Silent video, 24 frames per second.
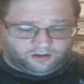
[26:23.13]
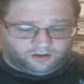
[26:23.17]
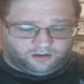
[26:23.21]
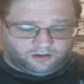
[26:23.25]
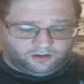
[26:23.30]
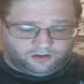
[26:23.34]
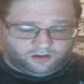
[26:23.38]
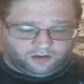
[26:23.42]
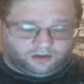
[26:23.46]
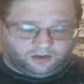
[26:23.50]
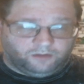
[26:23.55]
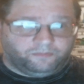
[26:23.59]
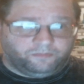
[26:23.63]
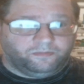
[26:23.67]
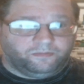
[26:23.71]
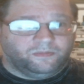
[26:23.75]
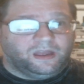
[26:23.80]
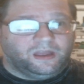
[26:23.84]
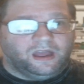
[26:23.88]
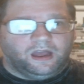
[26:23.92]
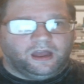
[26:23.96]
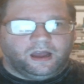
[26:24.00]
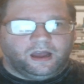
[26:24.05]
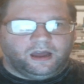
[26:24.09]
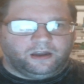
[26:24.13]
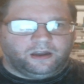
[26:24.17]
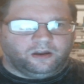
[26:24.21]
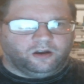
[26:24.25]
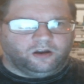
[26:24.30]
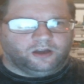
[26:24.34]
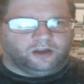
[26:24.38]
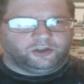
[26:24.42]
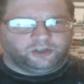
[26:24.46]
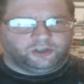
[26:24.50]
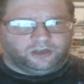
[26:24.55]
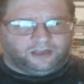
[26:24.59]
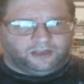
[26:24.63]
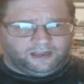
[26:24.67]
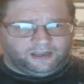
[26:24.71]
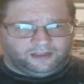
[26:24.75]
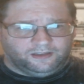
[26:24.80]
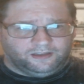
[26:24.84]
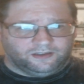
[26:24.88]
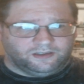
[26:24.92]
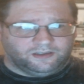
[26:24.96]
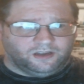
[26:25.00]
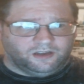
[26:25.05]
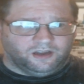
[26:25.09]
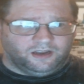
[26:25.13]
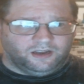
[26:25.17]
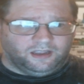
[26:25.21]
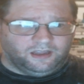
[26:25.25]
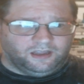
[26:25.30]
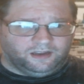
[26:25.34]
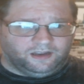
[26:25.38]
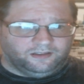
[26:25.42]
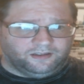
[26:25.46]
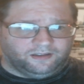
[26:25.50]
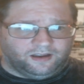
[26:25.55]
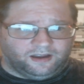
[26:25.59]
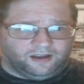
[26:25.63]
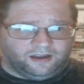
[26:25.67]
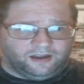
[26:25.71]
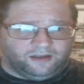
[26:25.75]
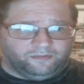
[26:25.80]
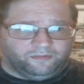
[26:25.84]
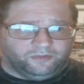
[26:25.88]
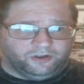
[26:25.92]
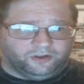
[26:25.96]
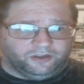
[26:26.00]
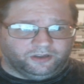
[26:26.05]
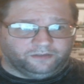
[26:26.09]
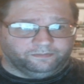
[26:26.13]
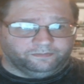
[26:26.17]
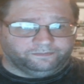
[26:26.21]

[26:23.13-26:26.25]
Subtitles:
I know I should have had this done ahead of time, but